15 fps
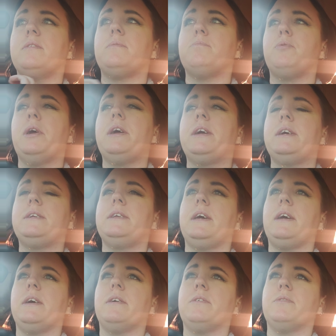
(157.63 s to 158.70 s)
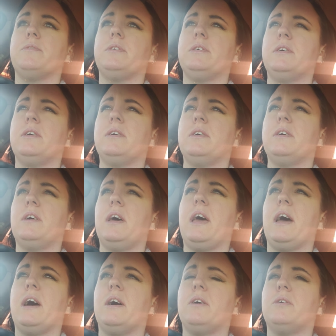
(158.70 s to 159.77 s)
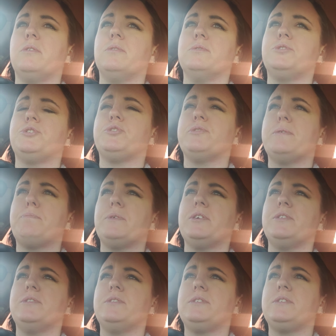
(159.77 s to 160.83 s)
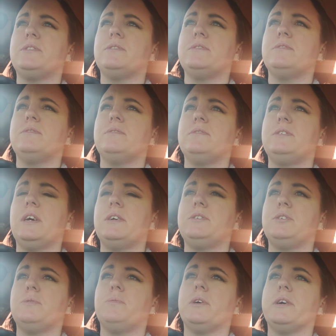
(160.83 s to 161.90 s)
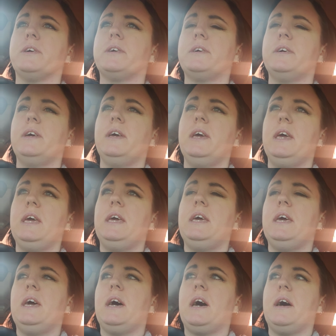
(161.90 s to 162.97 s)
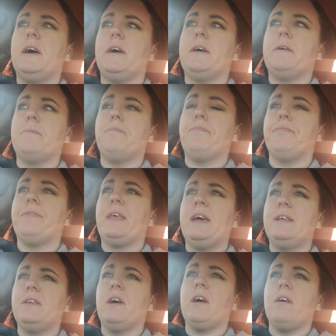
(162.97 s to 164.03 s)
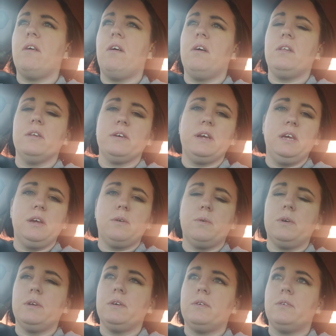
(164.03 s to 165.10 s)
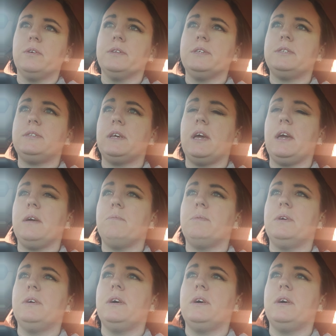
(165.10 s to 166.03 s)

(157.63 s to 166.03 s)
breaking down how strippers tend to work, and not all are equal or the same,